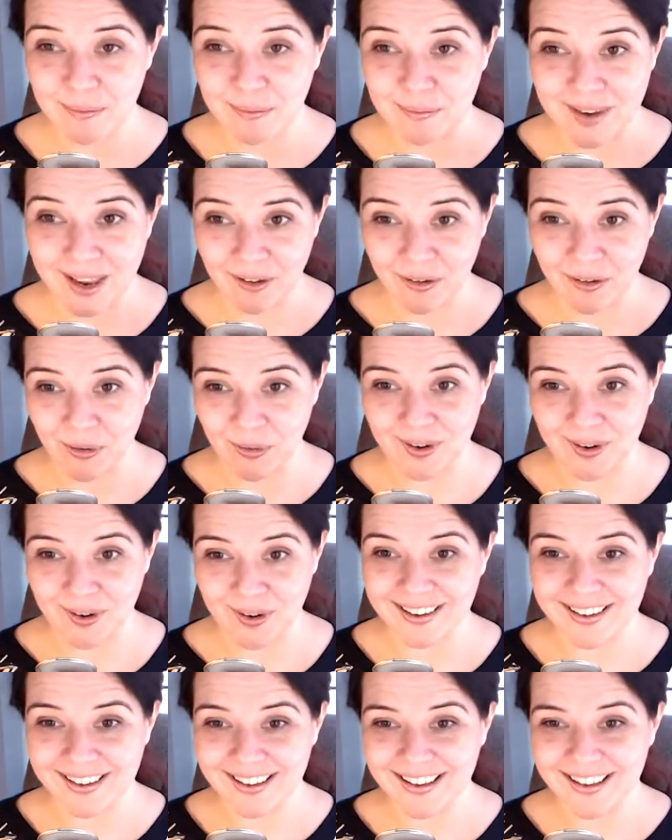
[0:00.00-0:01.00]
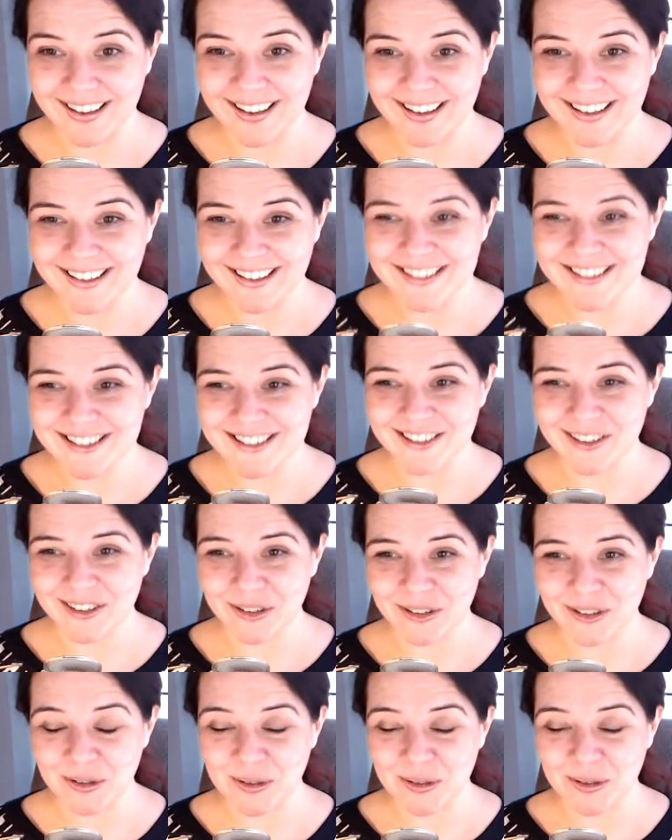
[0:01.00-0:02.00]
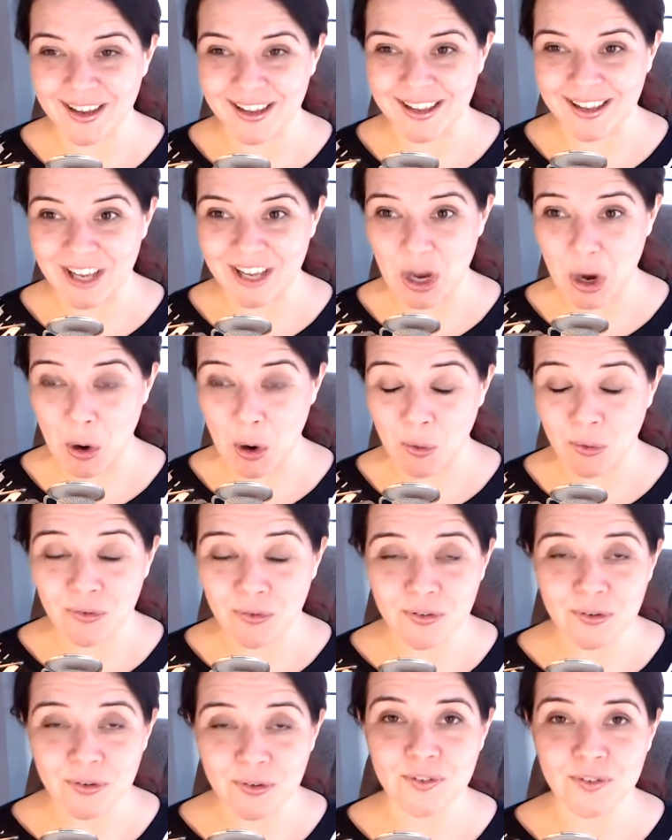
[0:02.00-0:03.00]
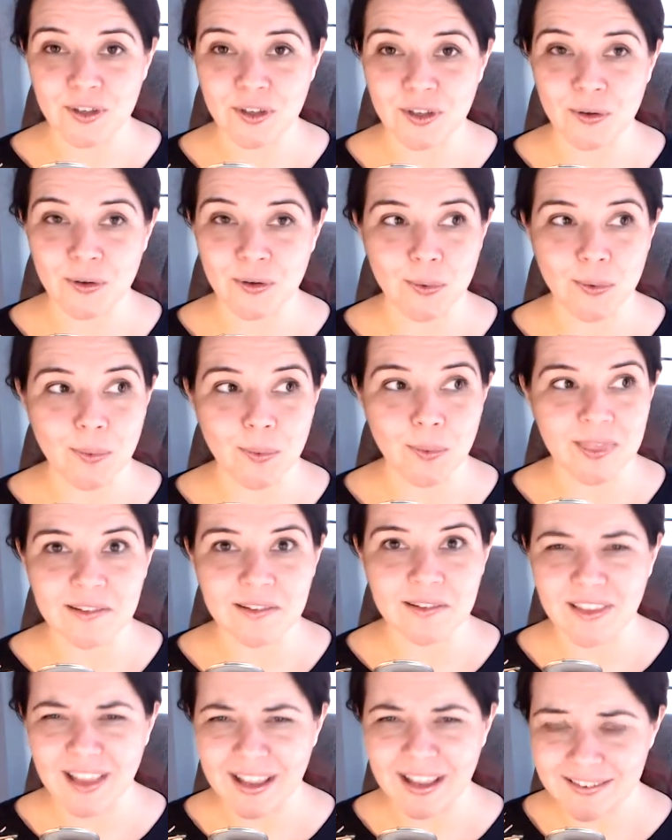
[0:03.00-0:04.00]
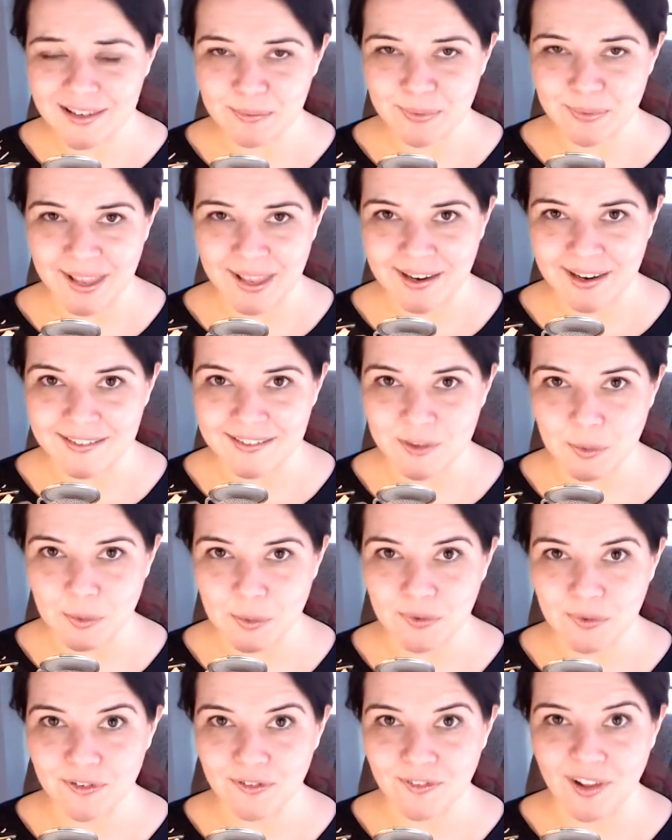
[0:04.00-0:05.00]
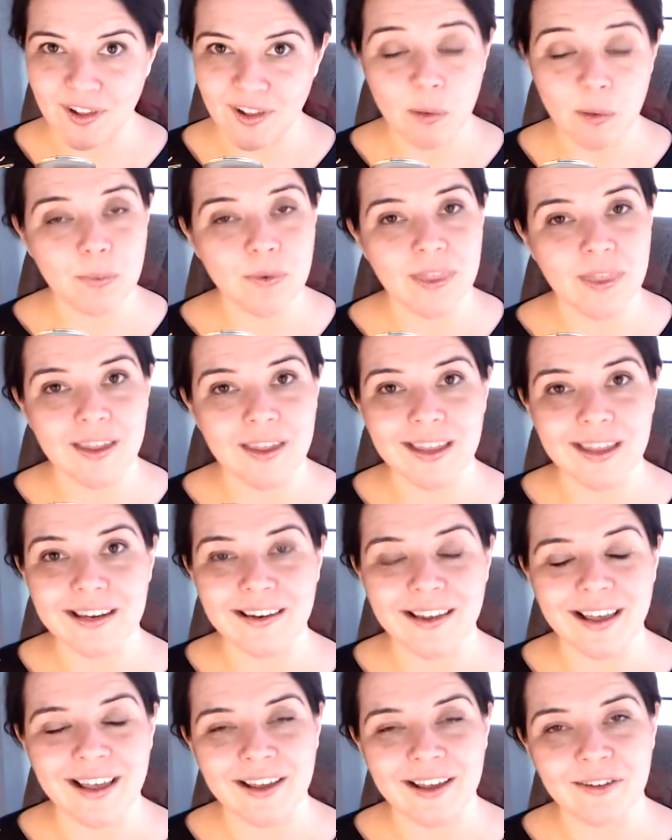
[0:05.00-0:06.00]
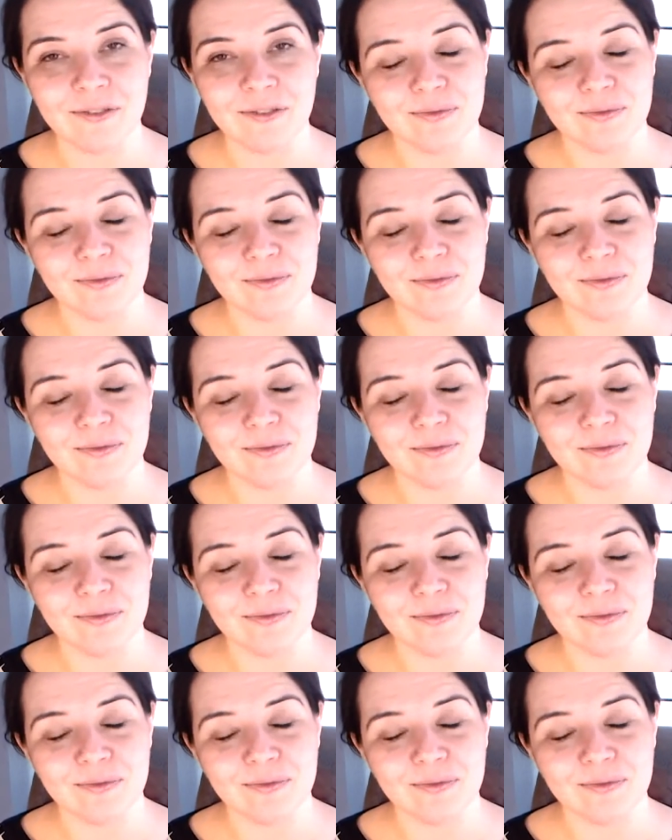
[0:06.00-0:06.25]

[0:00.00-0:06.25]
now going to uh, overview the lesson plans that we've developed that uh,